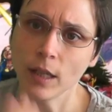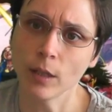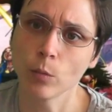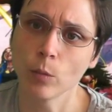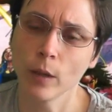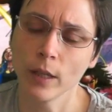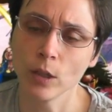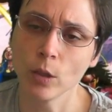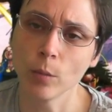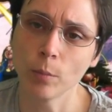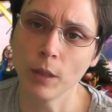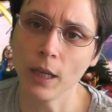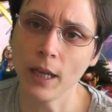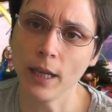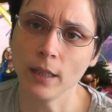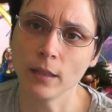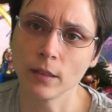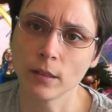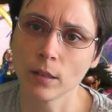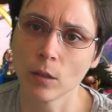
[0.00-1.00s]
that when you're
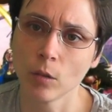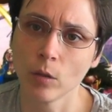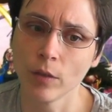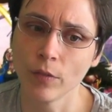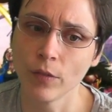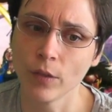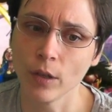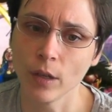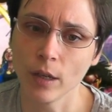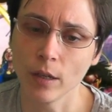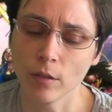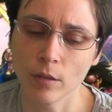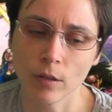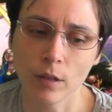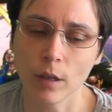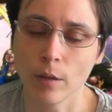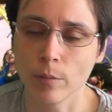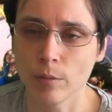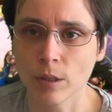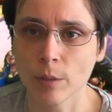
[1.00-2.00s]
playing. So if you, and
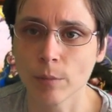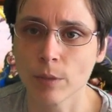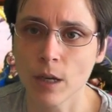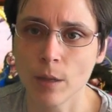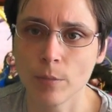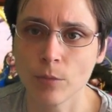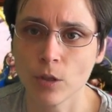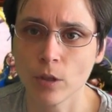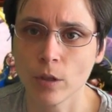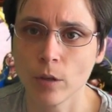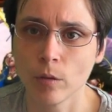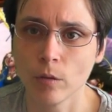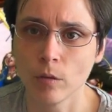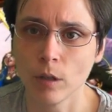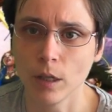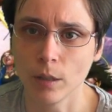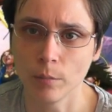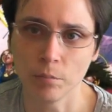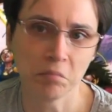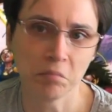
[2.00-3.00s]
sometimes, you know,